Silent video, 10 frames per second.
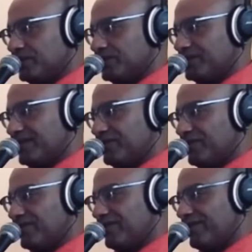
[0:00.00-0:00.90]
to the
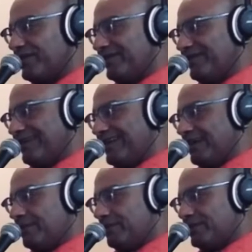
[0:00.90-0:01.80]
Sandcrawler.
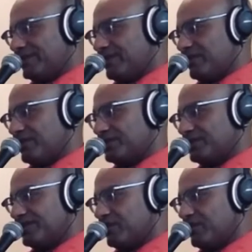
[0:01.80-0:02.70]
He pointed out where single